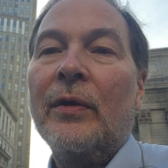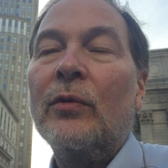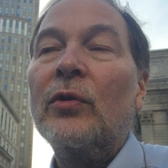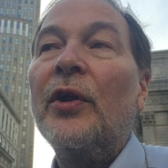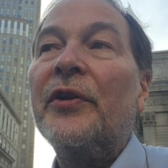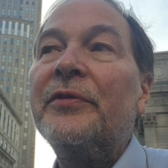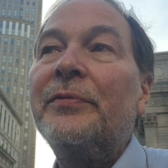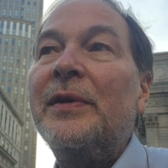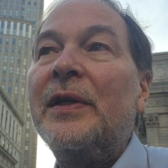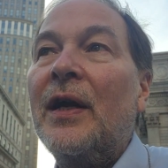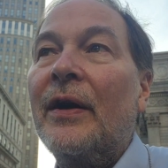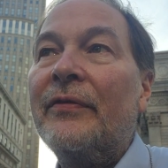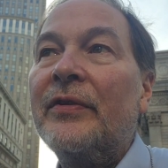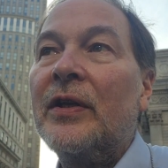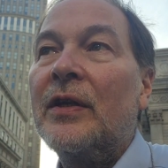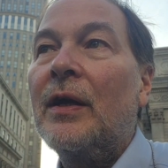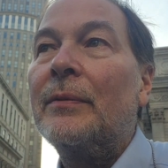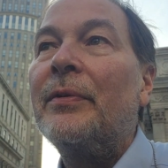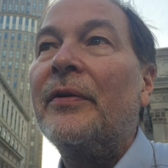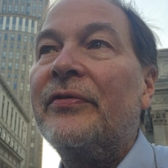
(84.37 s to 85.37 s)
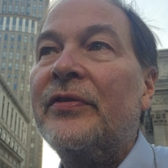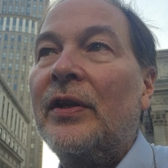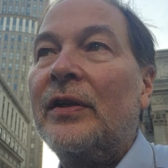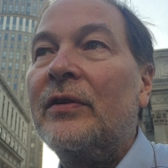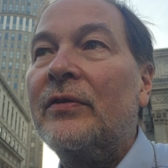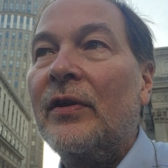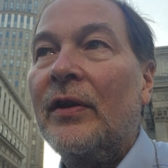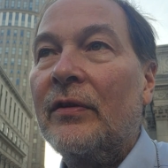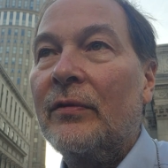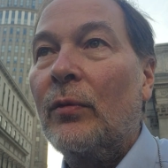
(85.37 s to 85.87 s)
We'll also be covering a couple of
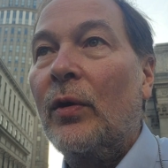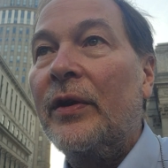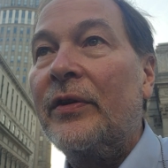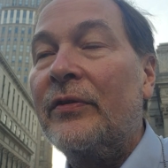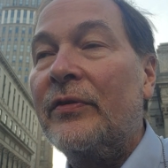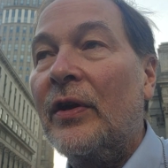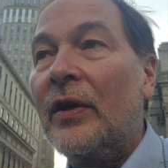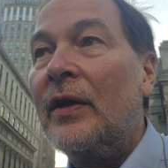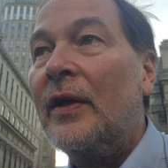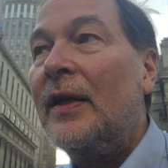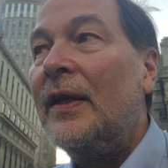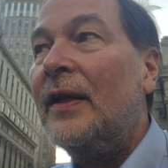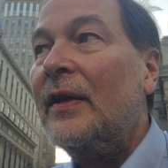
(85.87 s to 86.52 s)
sentencings. One's a